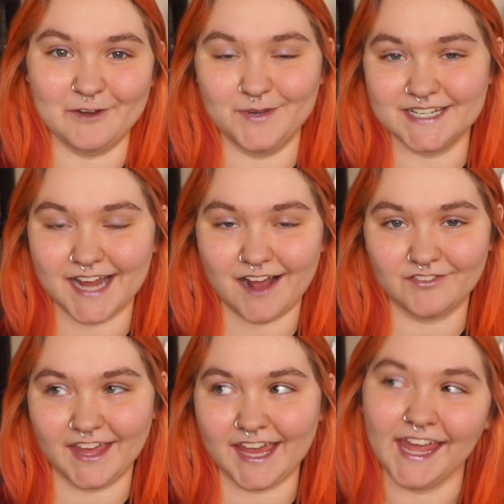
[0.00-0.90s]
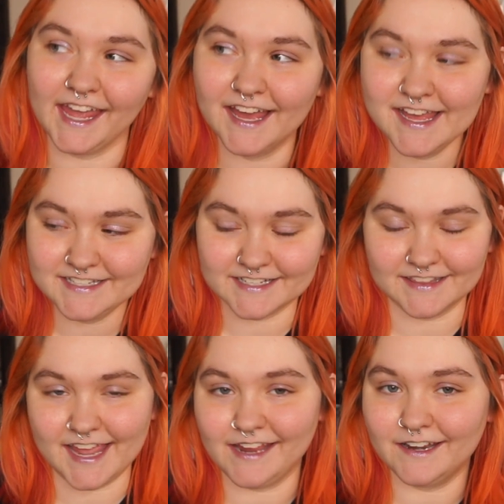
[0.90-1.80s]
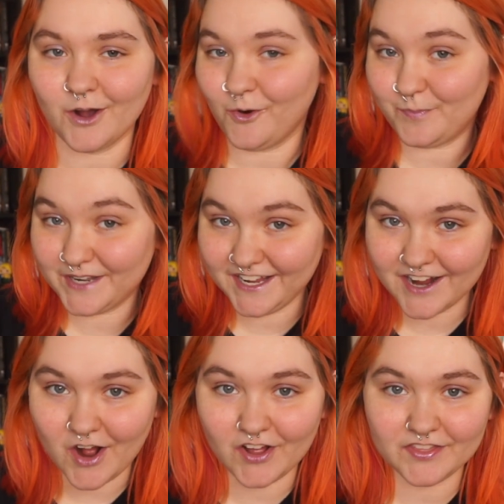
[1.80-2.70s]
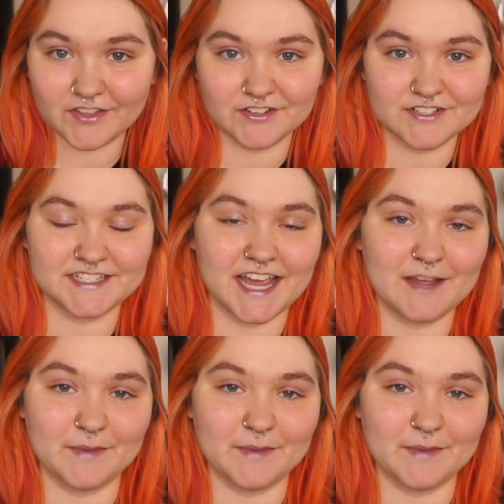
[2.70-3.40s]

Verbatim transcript: We did have like a delayed opening on Thursday,